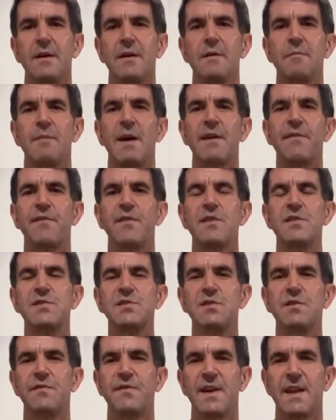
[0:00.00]
My first
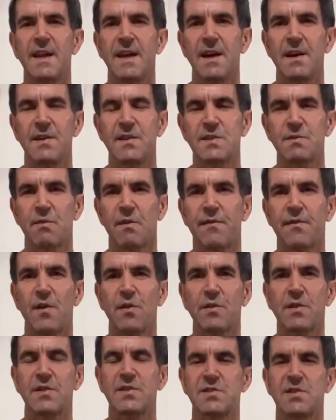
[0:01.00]
2 videos were
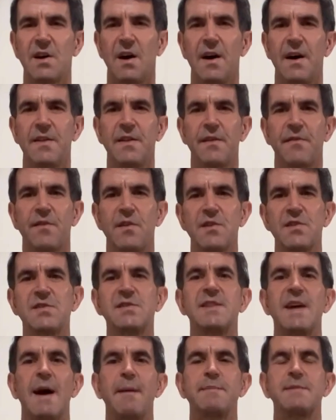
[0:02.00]
focused on the first
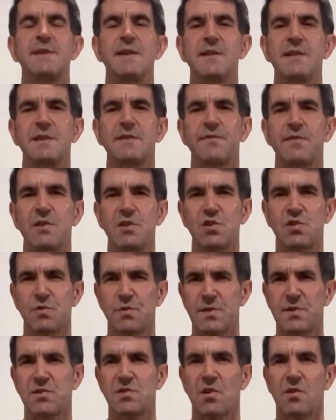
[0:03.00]
steps in this
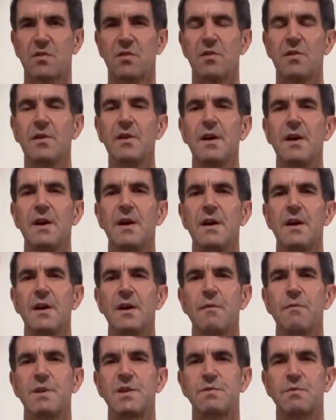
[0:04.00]
virtuous circle,
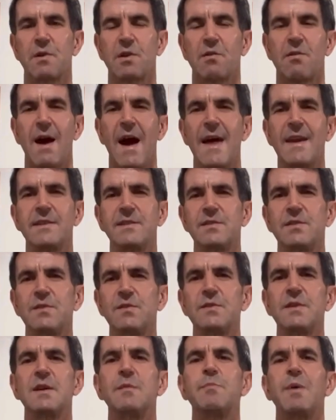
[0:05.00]
which were
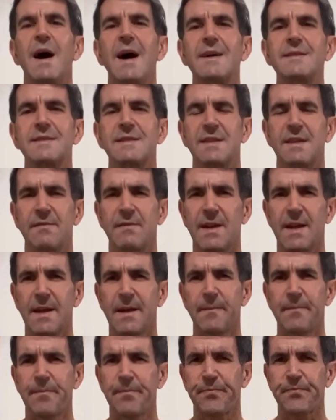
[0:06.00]
gratitude and
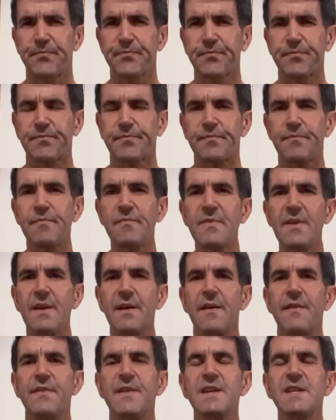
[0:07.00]
positivity.
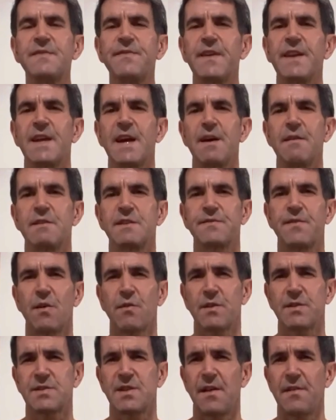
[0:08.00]
This video is
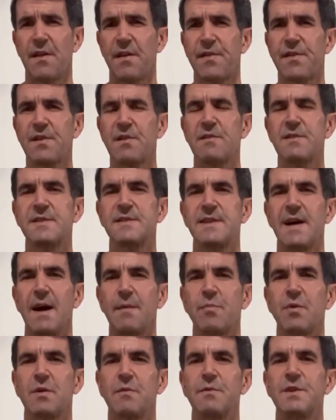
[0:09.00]
focused on the third
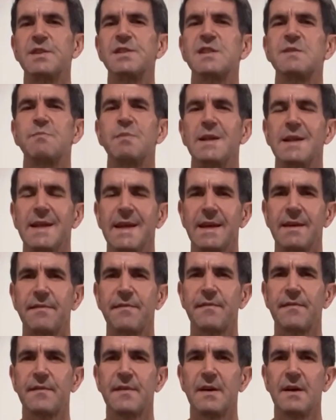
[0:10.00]
step, which is belief.